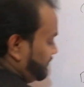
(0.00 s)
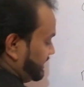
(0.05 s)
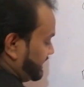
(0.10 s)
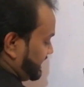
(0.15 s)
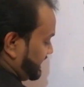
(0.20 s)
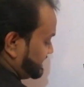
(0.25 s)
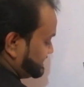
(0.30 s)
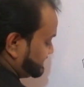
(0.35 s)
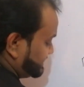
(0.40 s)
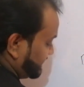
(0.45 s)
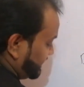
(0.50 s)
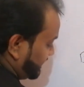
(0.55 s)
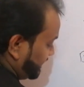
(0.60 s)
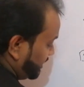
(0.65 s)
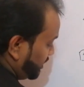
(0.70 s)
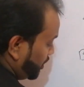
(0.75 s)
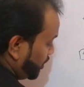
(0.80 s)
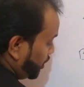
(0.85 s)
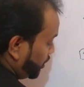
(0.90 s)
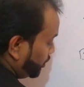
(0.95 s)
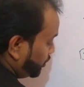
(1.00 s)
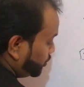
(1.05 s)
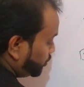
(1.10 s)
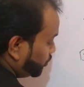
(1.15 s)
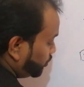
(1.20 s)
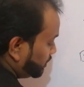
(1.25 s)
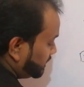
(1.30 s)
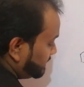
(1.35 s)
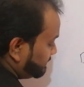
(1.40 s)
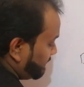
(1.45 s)
we can say 2
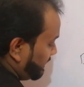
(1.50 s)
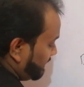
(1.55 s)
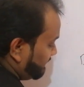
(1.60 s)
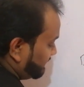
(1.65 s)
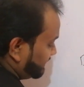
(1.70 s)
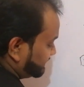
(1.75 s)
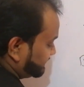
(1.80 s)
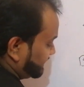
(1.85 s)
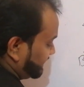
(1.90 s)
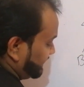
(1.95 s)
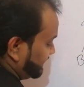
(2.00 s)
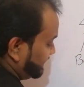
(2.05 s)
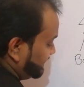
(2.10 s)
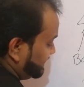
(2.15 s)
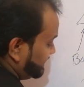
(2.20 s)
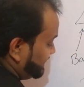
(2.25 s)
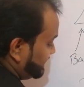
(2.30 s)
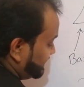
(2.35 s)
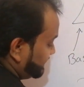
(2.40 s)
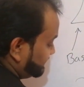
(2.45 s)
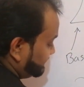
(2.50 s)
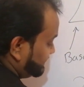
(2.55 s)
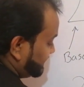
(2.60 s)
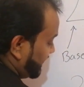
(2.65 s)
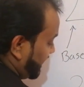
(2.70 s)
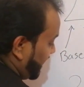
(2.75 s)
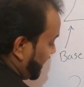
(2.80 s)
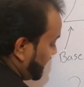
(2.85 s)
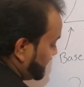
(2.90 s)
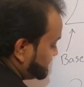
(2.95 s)
to the power 3,
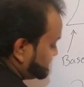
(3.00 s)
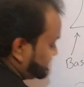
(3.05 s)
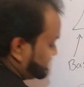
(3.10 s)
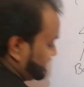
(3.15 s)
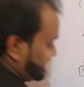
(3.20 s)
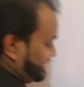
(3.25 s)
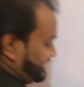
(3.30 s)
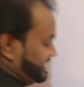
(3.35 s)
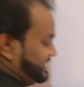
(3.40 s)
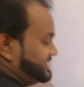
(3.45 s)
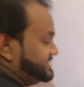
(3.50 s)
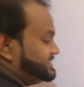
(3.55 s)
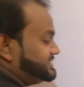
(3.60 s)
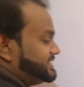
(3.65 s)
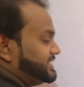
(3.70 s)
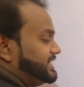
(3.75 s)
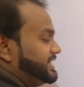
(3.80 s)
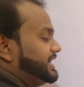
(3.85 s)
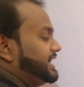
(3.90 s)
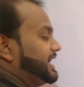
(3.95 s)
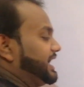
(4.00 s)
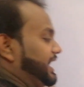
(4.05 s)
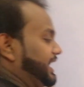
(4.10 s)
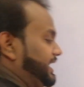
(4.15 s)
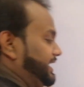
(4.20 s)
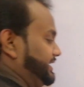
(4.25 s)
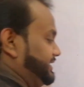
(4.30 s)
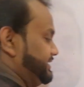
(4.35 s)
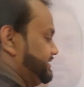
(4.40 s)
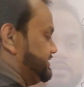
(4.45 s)
the answer is
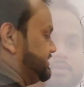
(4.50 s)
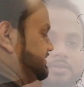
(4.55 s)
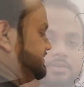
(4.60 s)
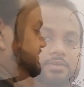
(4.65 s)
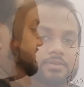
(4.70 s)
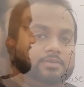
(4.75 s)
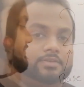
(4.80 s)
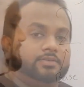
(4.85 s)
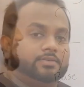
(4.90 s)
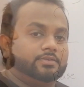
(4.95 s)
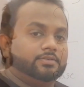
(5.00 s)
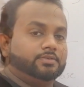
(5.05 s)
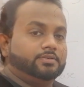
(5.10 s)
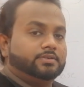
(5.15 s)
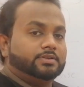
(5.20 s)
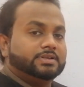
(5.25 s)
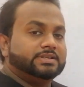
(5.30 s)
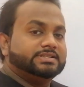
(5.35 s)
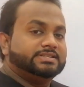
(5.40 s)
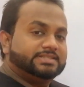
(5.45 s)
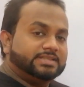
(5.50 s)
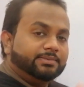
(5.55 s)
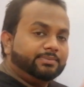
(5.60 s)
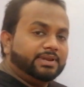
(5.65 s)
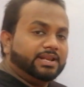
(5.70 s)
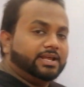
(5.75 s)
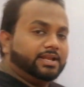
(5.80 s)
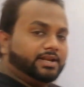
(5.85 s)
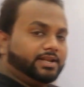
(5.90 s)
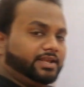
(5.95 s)
8.
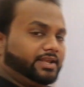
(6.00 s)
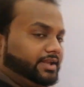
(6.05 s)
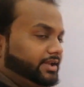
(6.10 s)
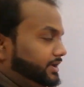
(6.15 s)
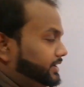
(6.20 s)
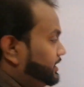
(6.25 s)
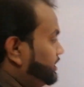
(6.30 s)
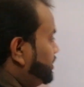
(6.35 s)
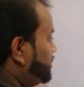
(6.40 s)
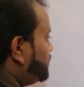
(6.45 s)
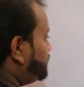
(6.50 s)
Similarly,